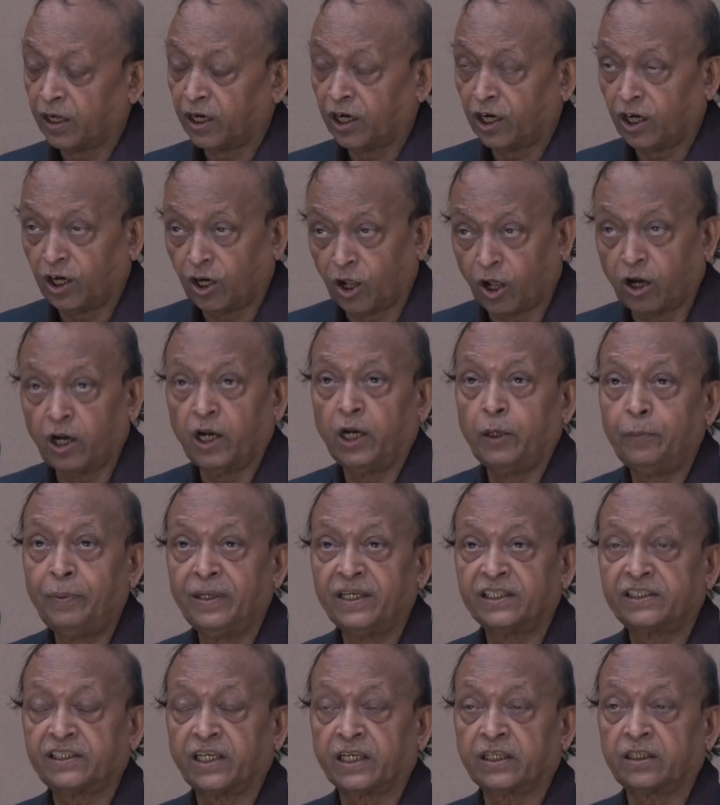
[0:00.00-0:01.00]

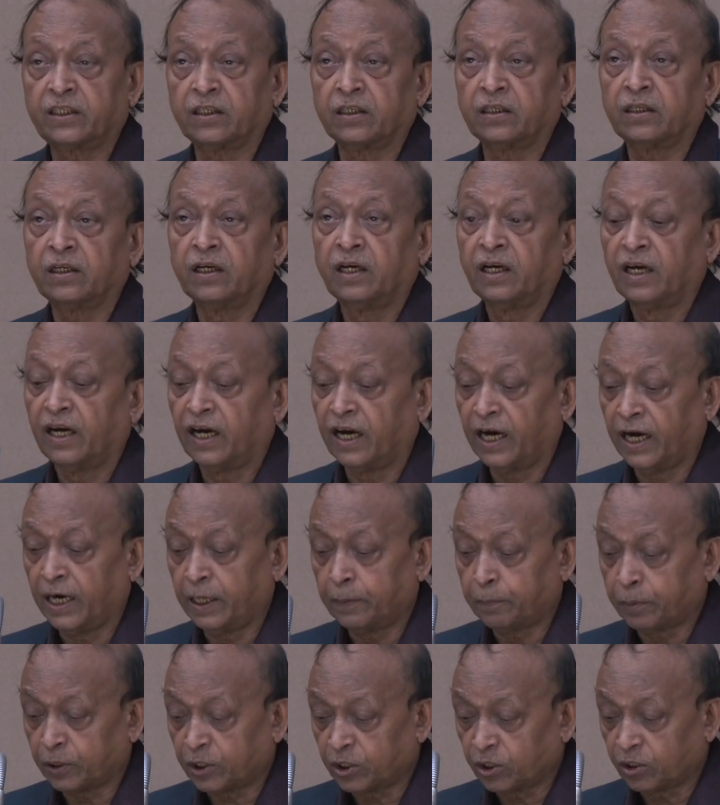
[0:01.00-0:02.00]
non-living sector
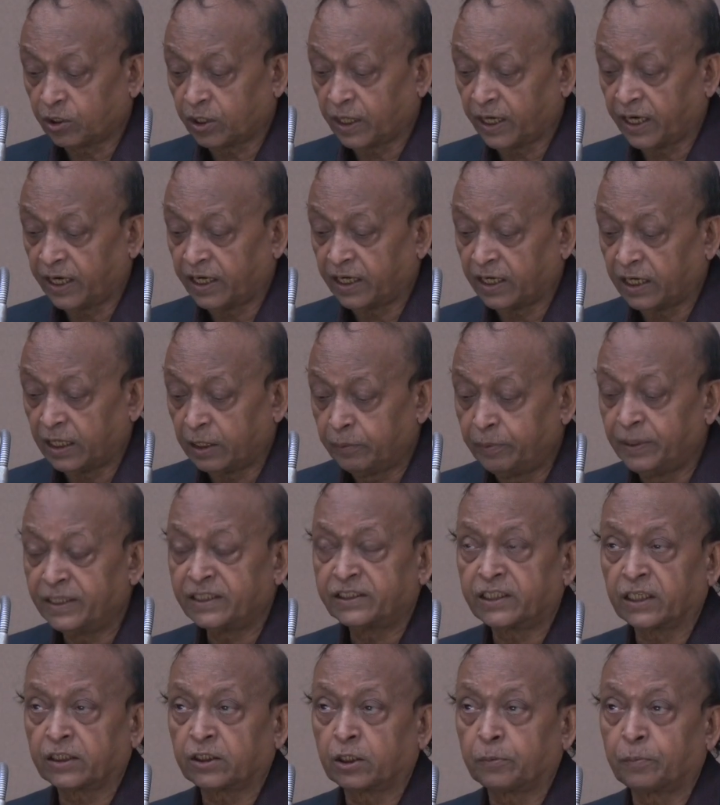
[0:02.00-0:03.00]
and the living
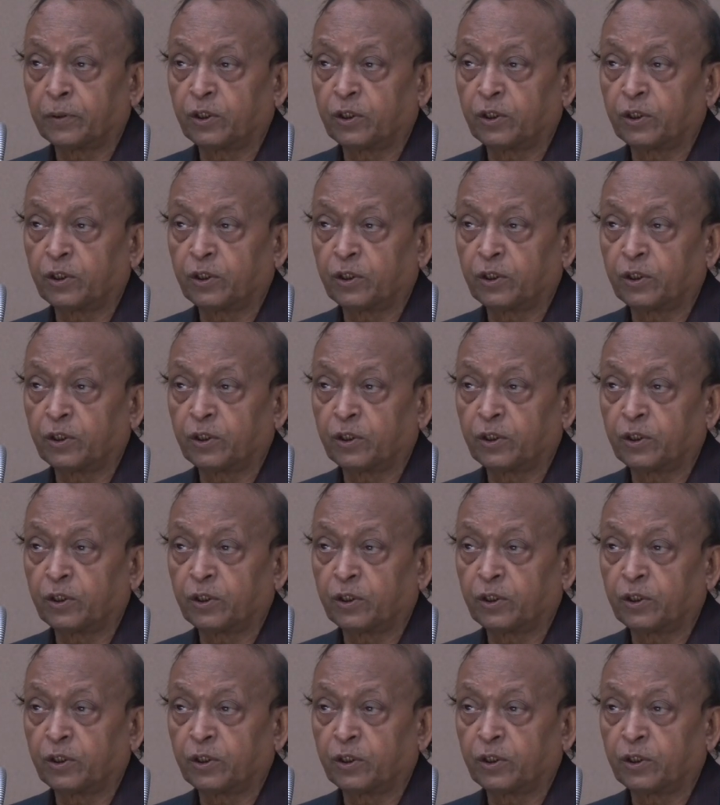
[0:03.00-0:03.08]
sector,